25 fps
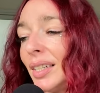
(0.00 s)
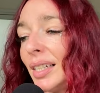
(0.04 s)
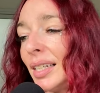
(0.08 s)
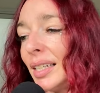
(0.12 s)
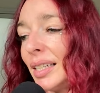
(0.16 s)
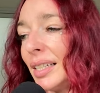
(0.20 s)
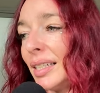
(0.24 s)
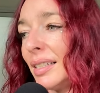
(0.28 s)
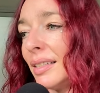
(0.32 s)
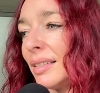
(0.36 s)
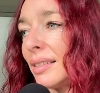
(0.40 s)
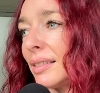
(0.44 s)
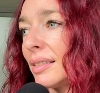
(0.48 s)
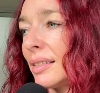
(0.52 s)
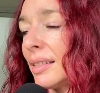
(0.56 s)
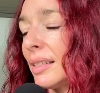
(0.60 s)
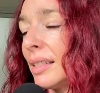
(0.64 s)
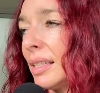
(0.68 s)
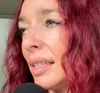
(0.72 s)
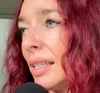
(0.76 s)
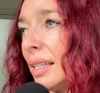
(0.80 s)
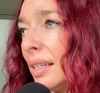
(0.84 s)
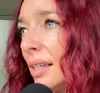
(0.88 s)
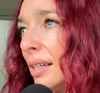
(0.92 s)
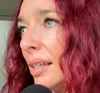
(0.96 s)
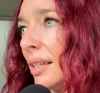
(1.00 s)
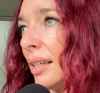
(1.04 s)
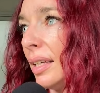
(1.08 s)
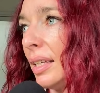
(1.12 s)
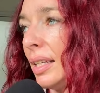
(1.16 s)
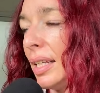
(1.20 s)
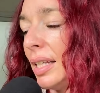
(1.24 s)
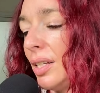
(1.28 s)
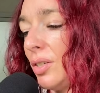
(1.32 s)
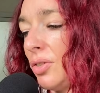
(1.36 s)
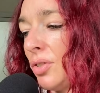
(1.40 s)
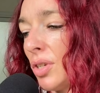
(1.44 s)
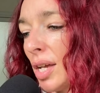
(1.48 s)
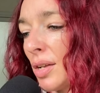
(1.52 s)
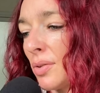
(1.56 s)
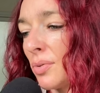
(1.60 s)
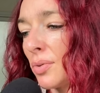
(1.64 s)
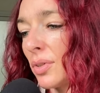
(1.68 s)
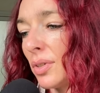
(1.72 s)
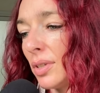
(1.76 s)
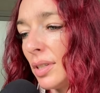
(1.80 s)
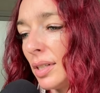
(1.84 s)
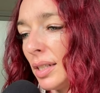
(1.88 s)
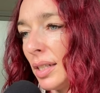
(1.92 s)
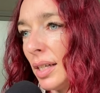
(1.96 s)
And and in
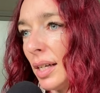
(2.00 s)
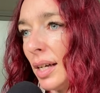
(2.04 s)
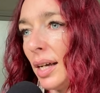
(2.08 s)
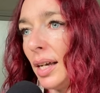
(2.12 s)
general,